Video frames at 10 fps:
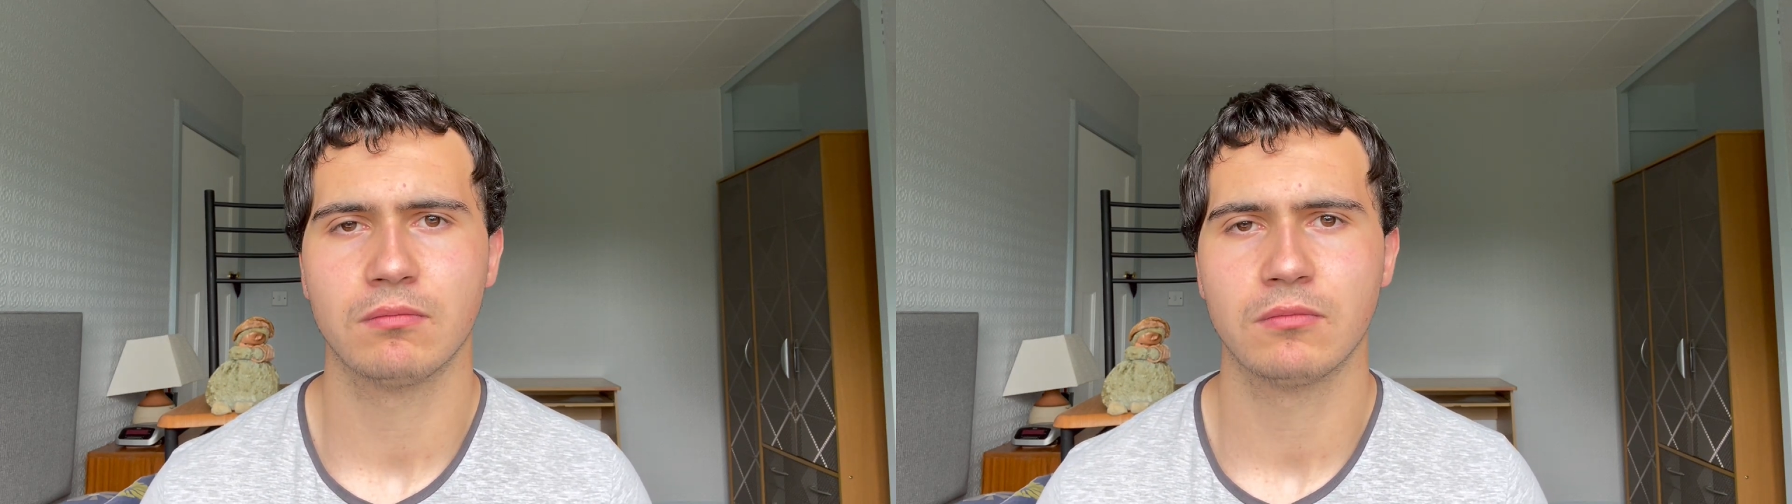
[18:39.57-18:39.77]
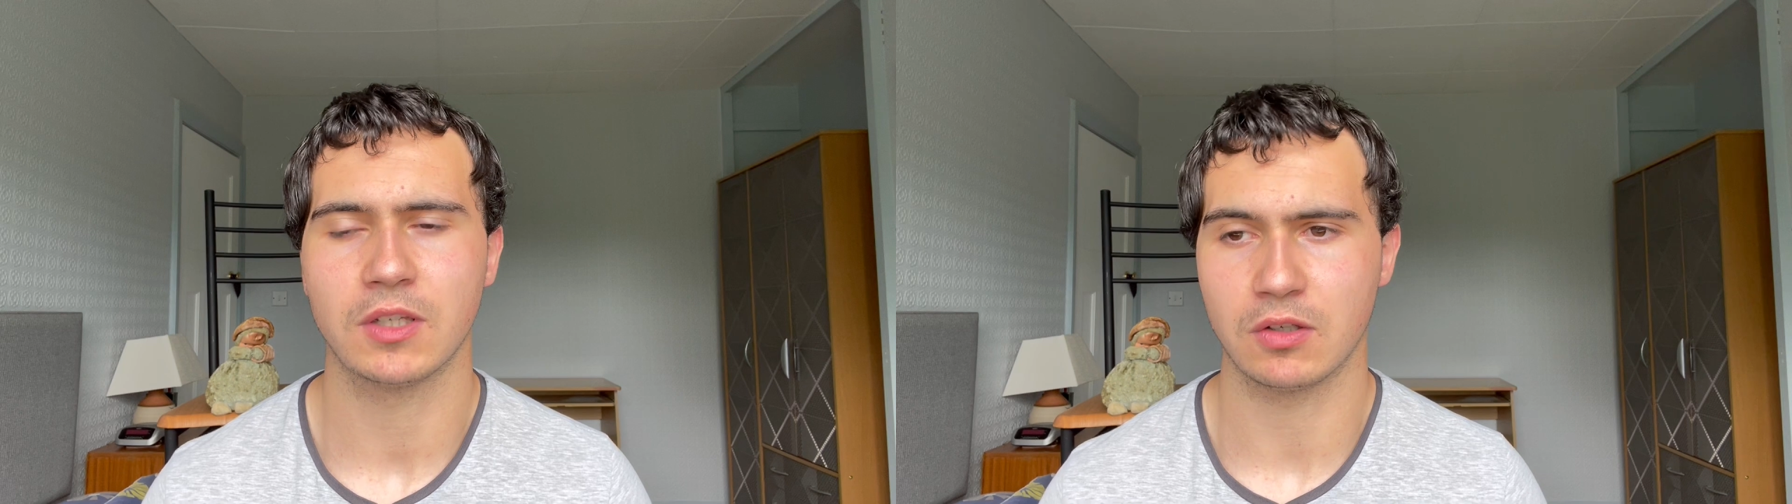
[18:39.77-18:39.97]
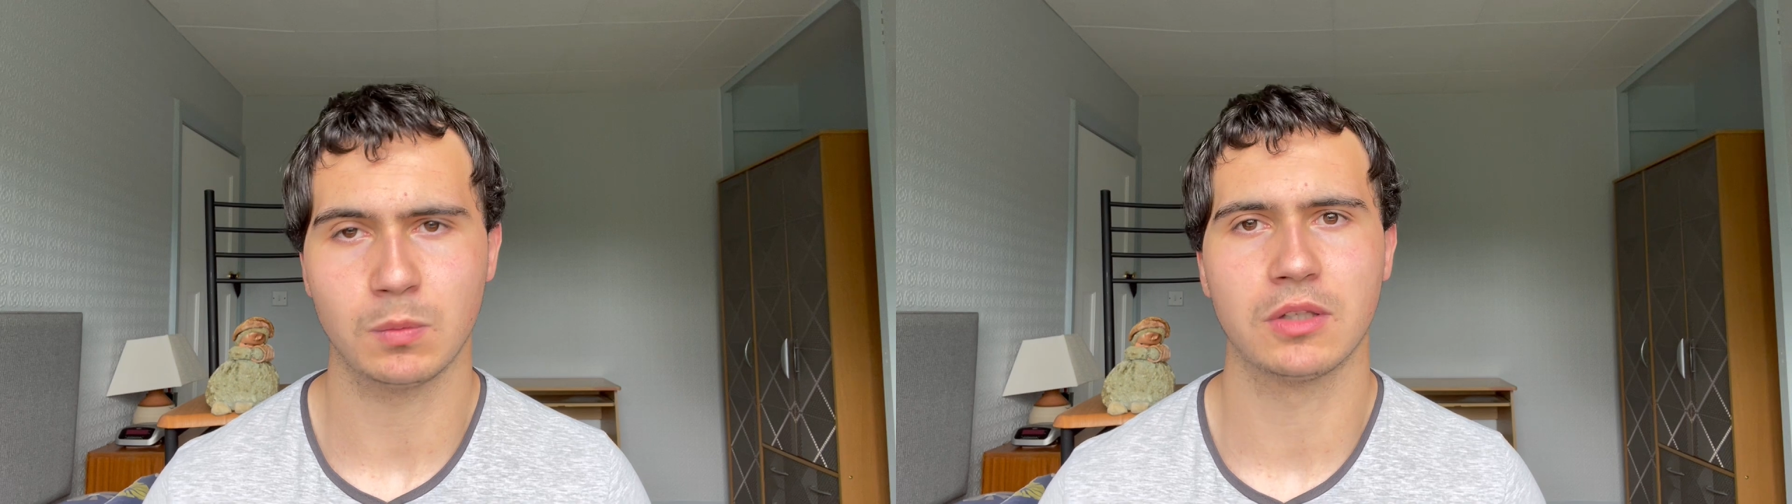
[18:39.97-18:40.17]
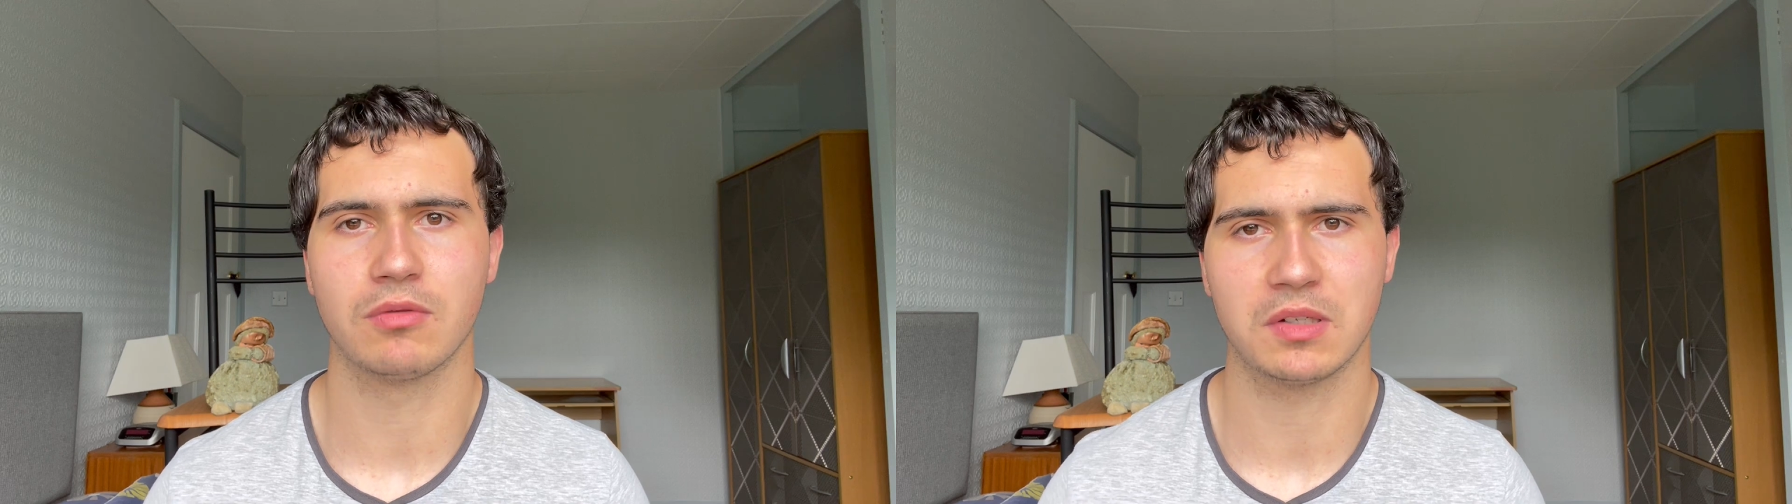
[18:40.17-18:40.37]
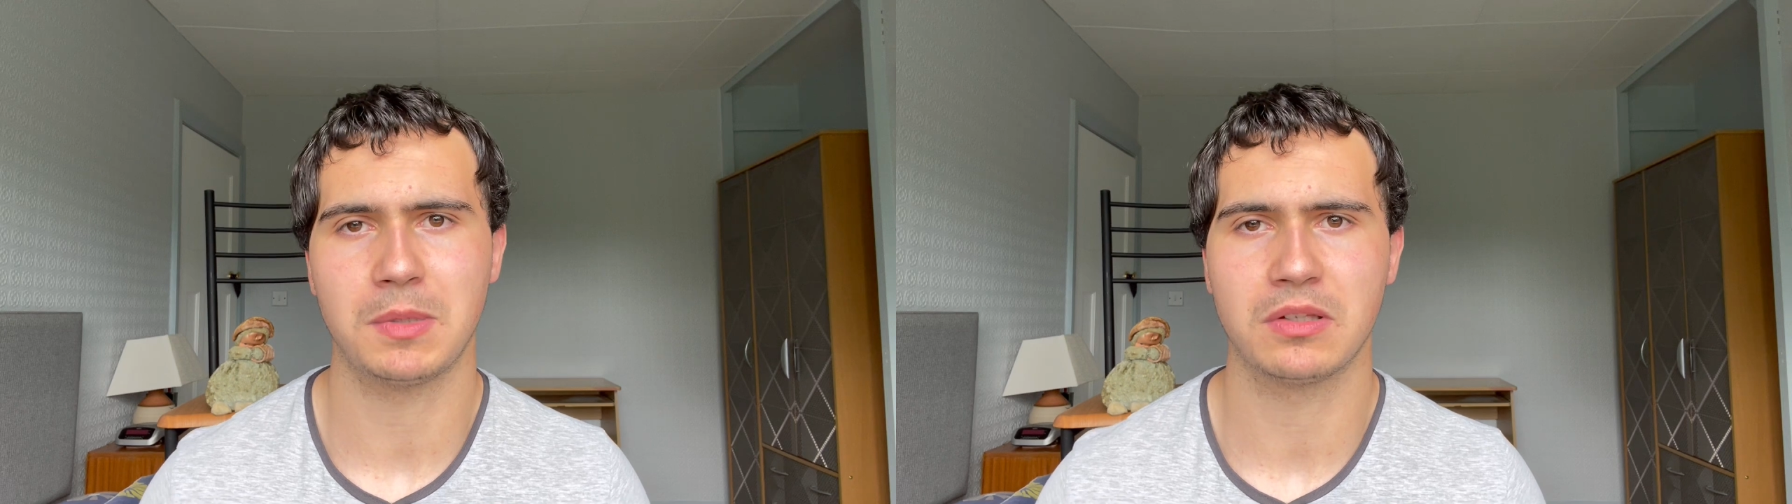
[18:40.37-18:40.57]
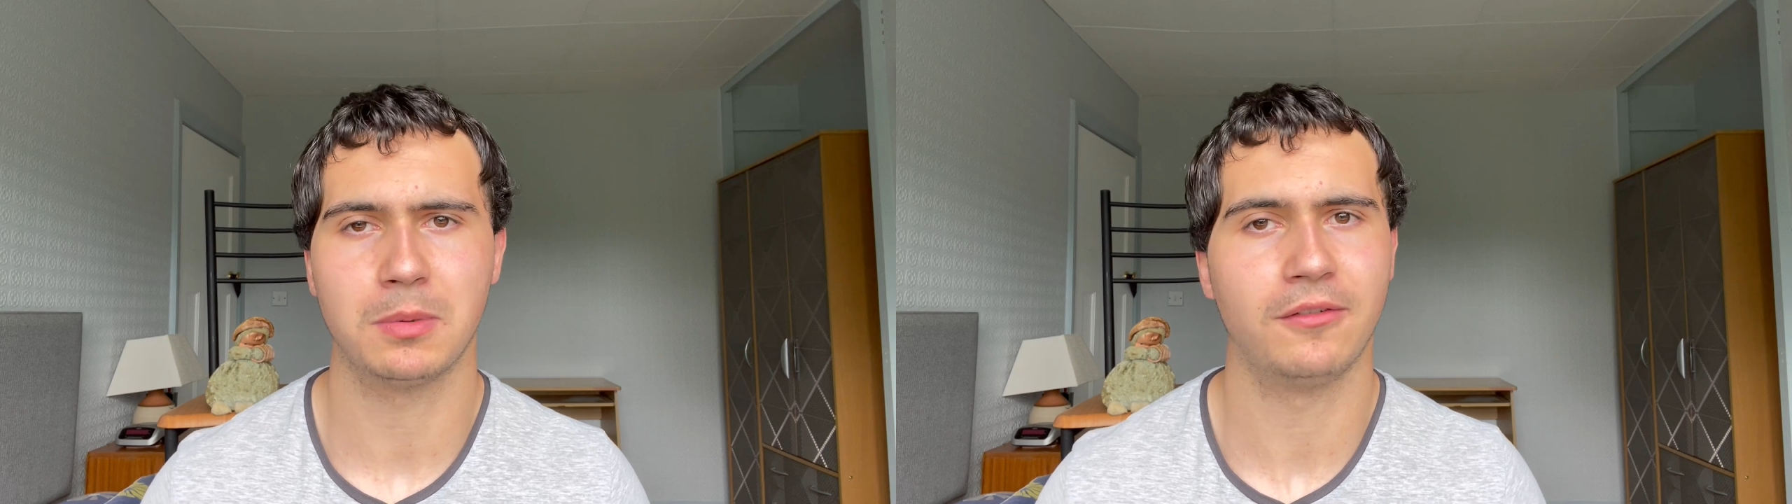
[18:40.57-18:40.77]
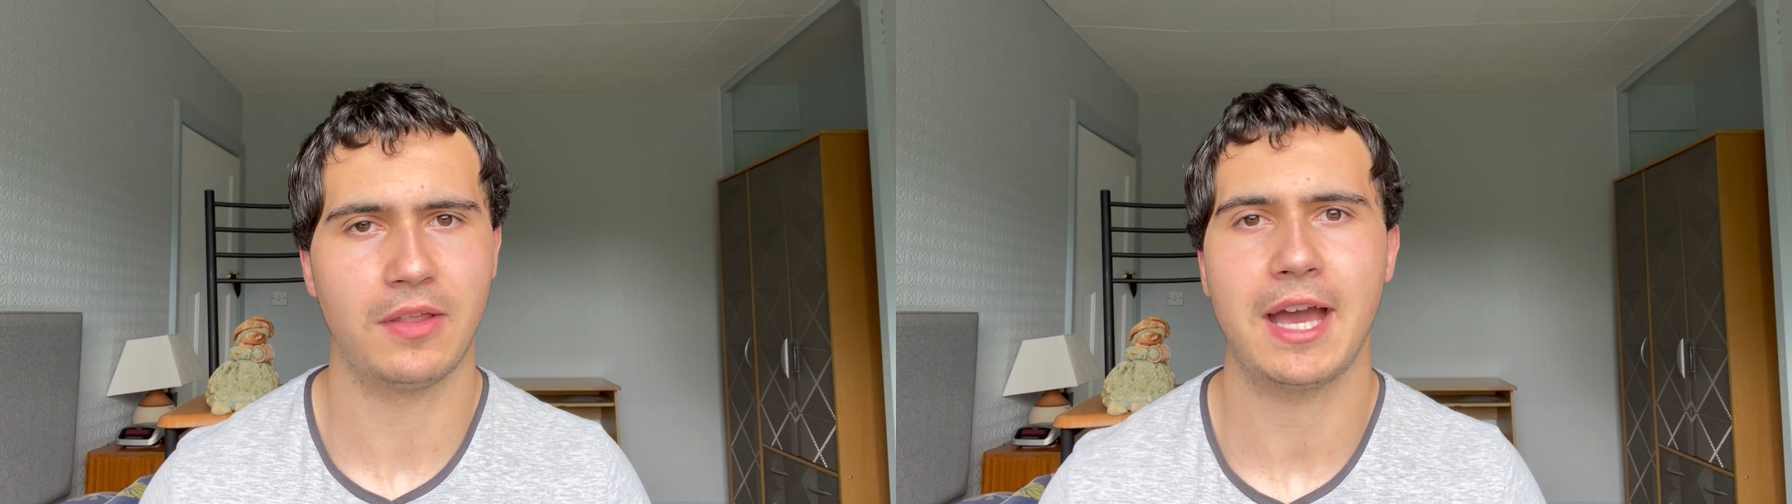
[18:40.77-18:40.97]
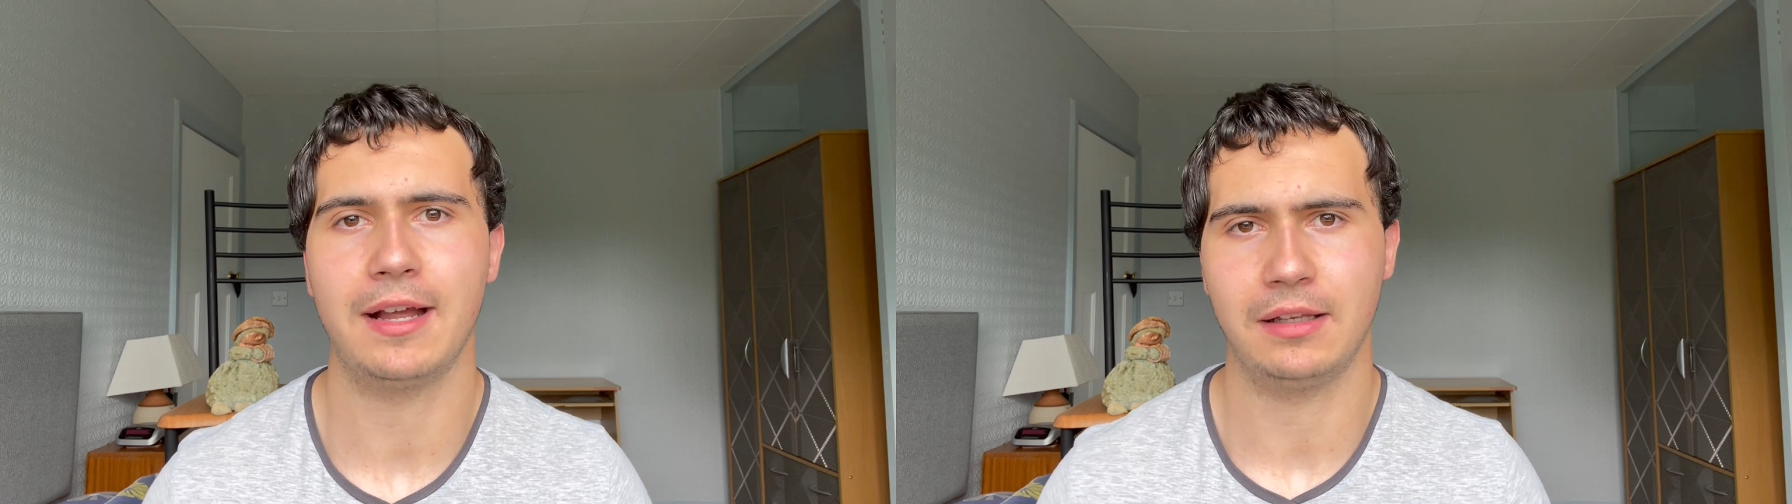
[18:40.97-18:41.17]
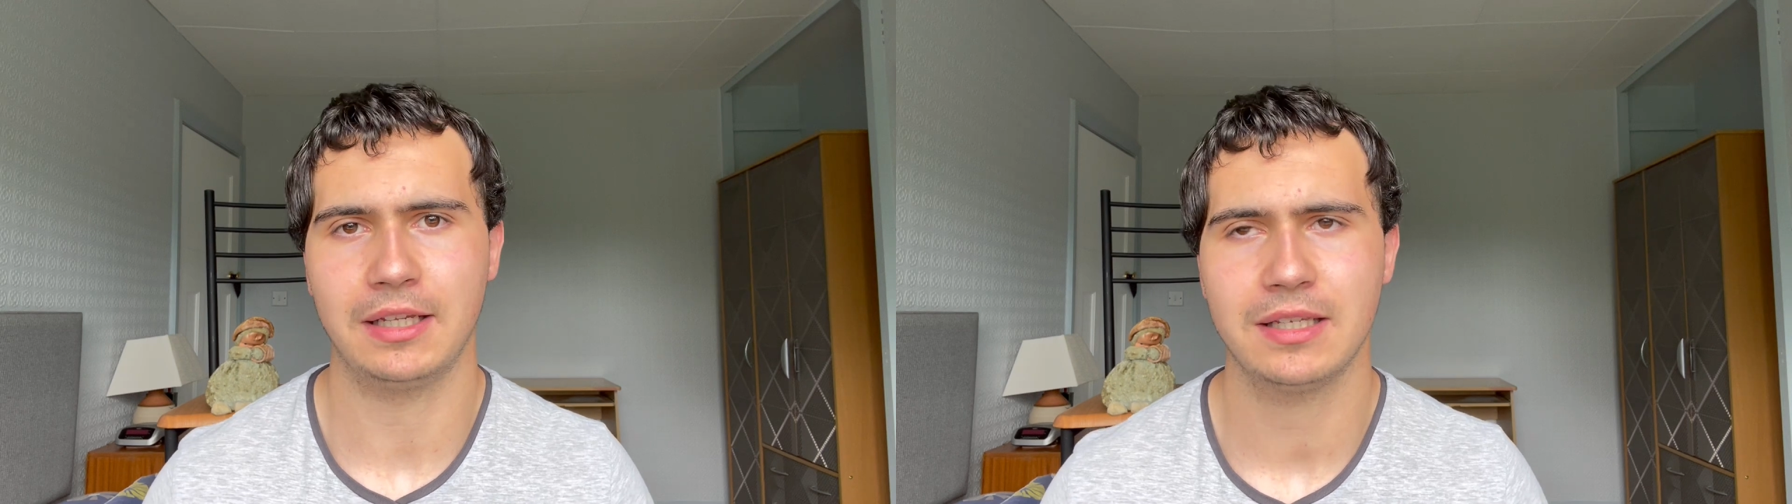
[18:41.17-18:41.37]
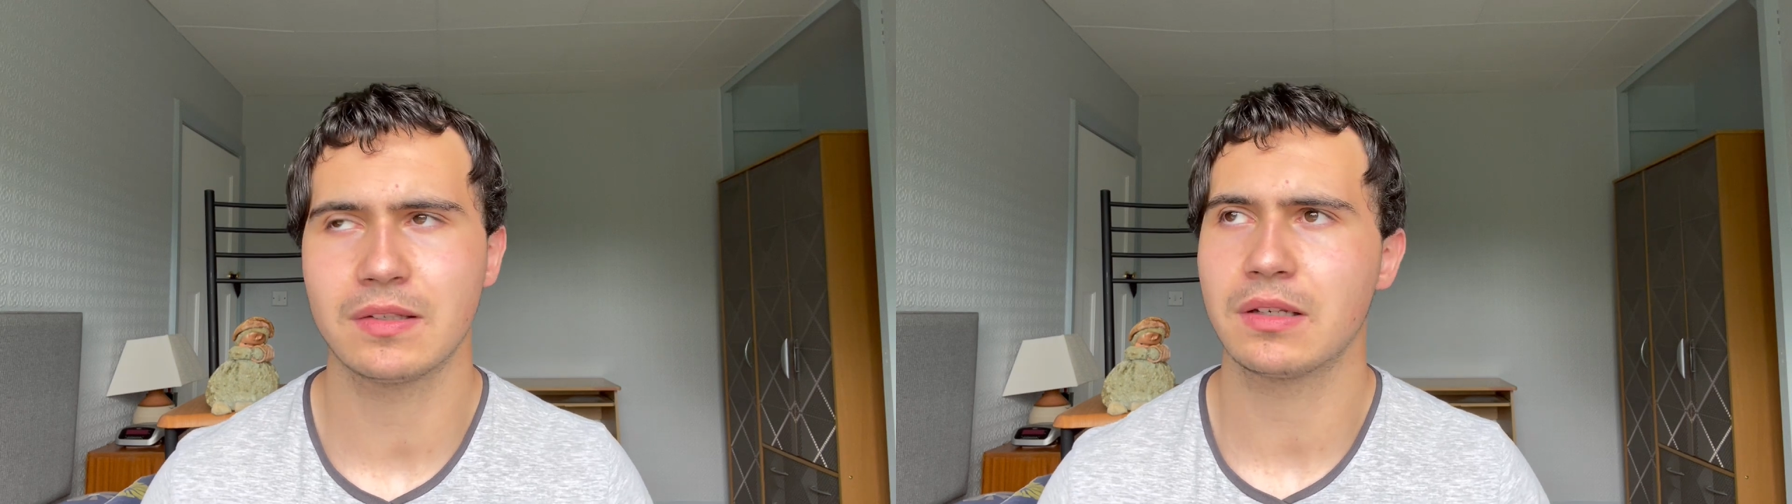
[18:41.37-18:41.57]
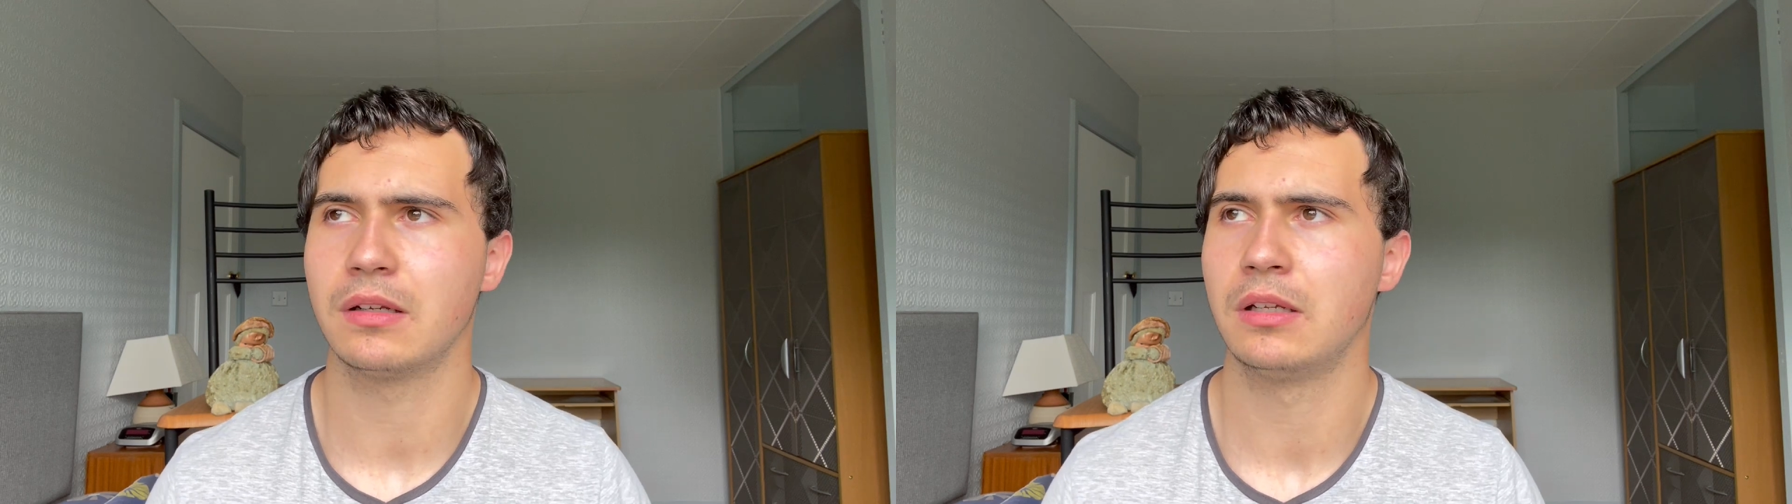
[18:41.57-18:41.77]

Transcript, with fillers: so someone's responsible for that at least.